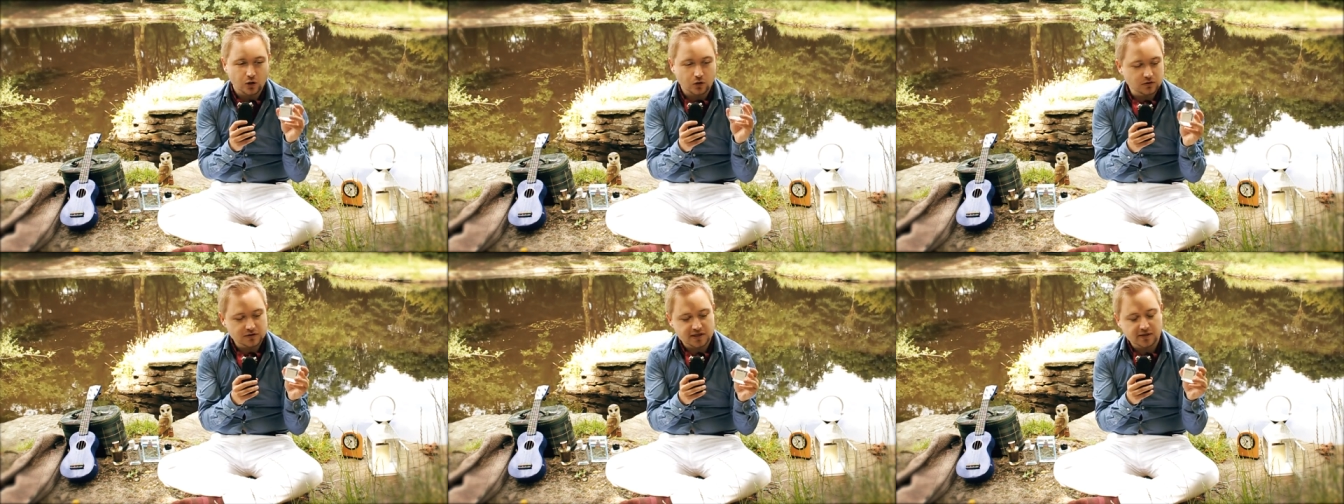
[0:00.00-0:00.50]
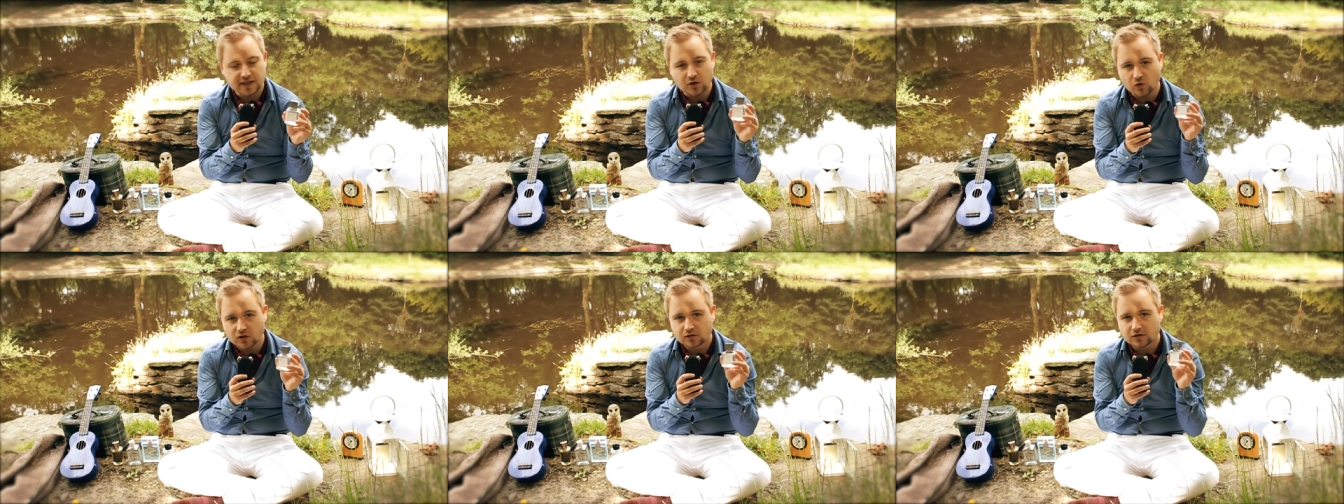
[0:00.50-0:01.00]
Also, the
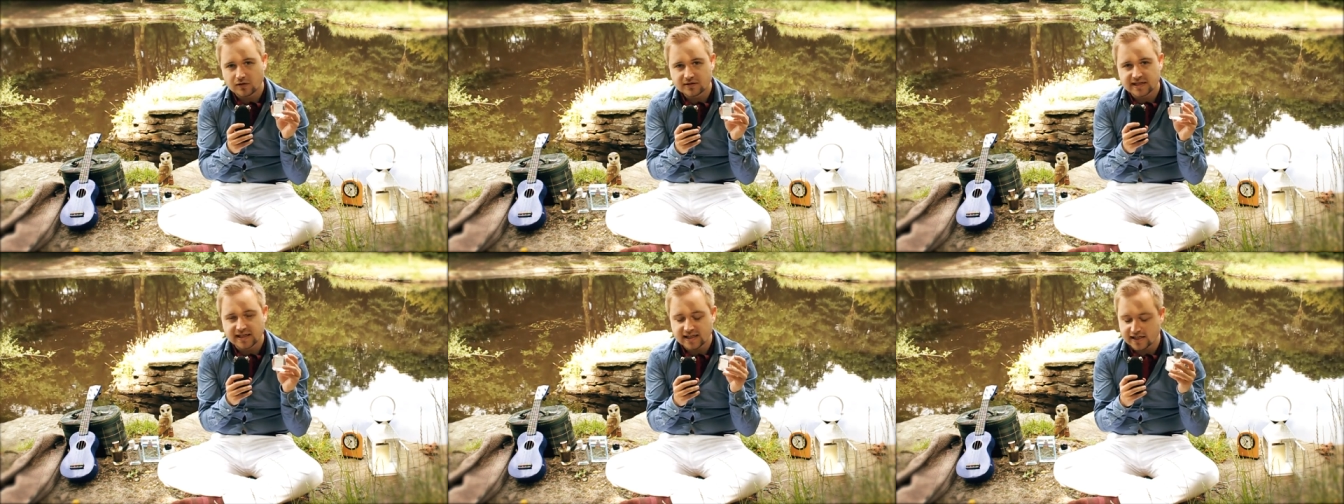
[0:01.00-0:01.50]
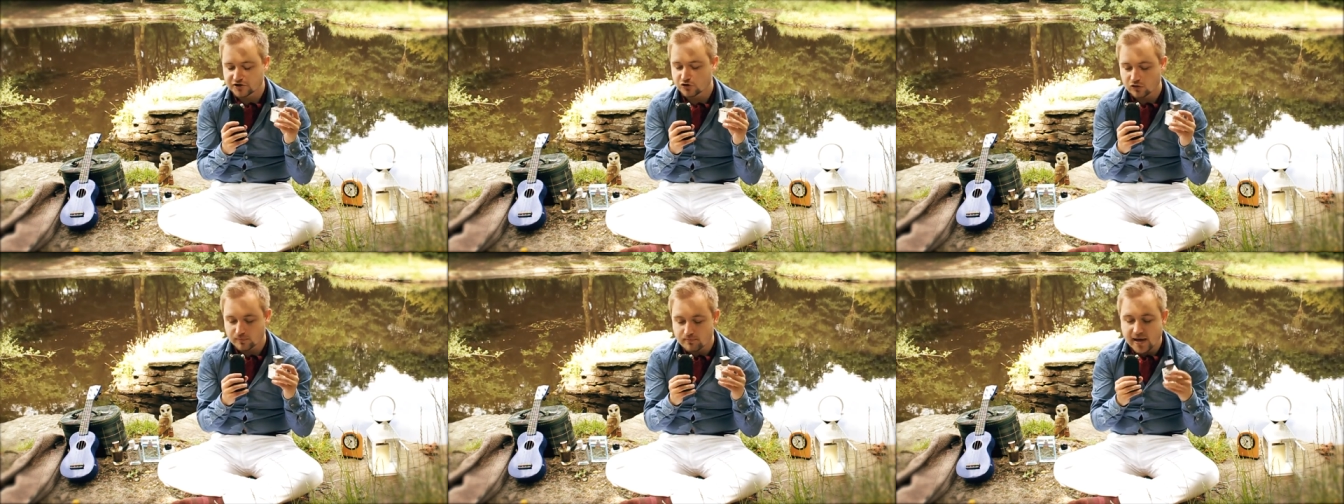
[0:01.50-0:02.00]
oil content is
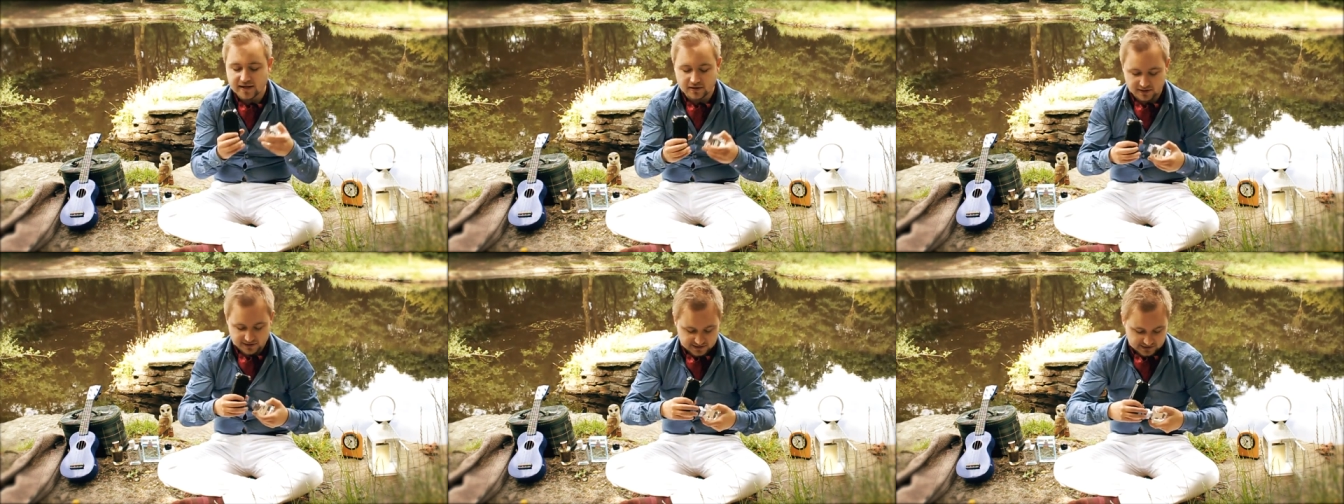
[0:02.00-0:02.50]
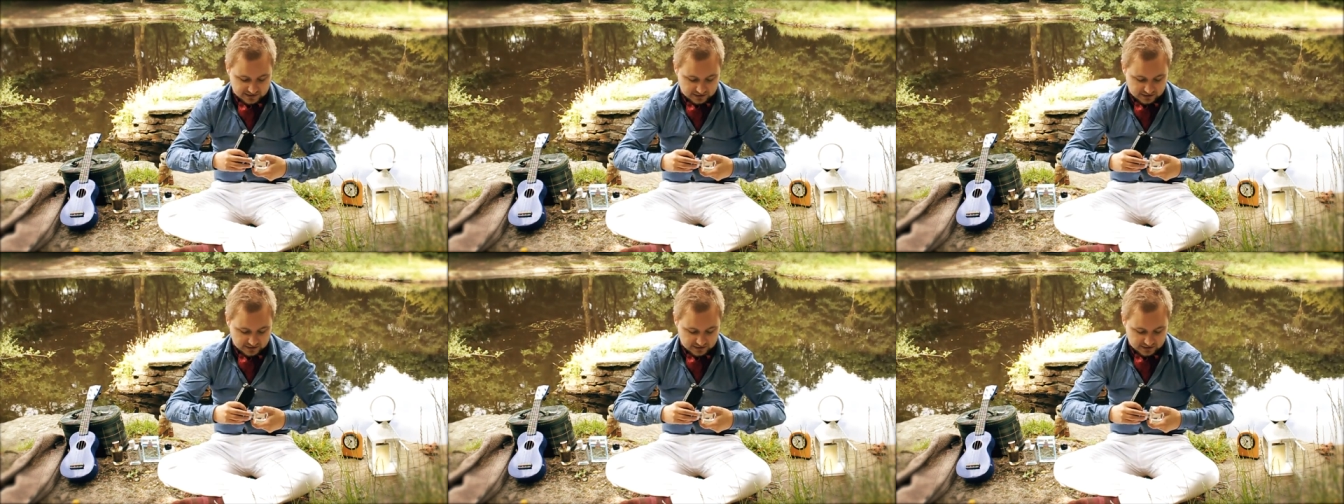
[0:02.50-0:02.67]
tremendous,